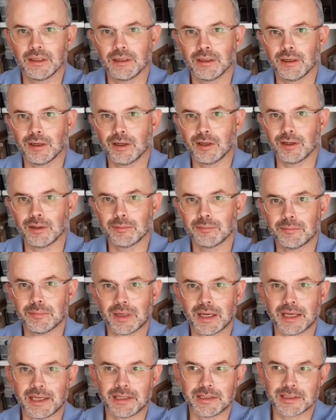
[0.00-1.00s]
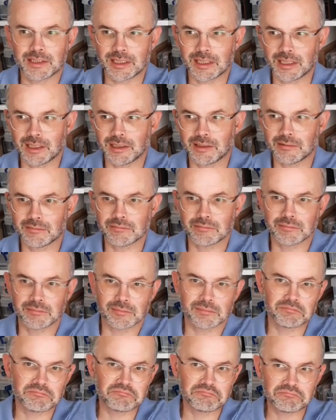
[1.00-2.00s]

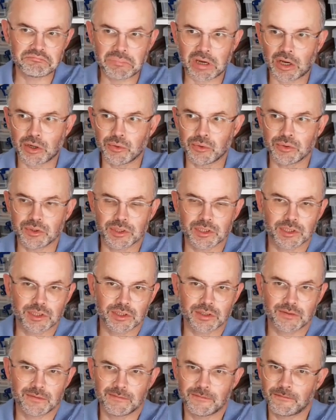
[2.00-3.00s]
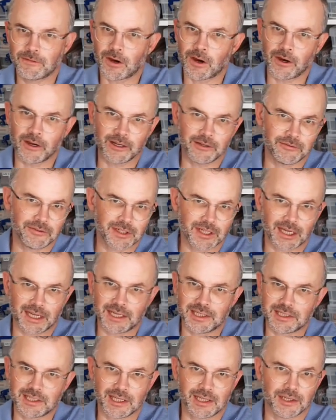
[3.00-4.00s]
1805 to
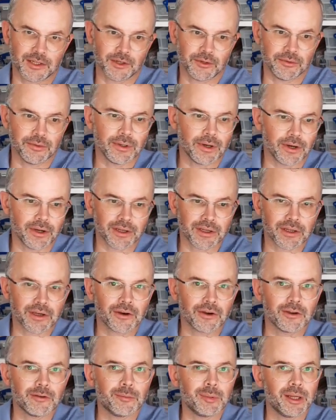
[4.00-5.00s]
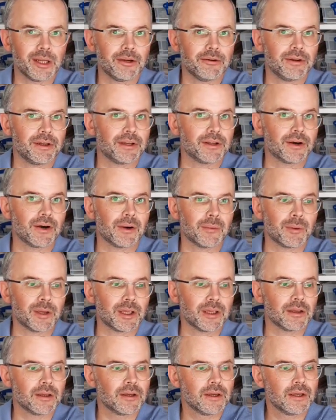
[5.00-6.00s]
1809 kind of period
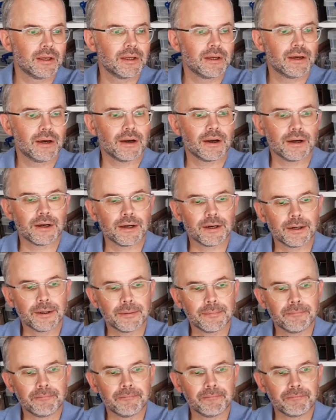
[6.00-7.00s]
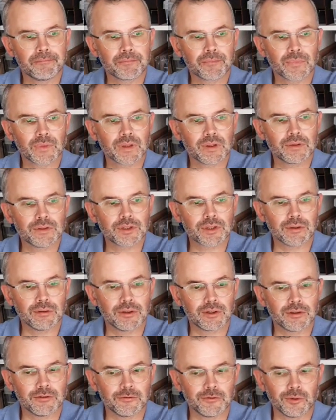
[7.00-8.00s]
army. So
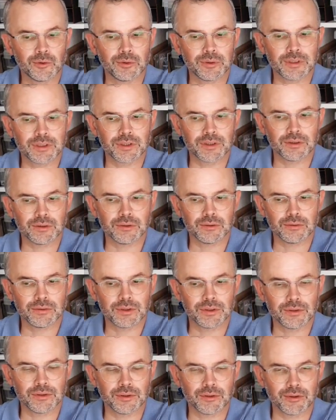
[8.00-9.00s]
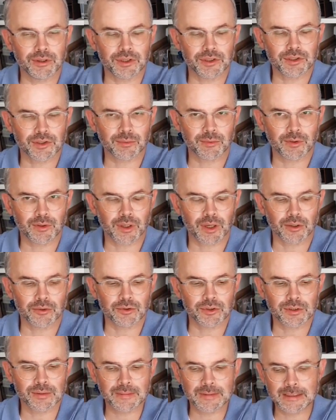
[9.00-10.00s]
looking forward to doing some of
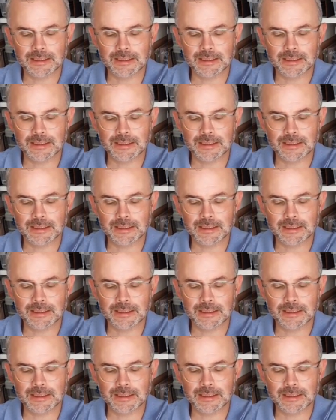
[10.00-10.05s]
those.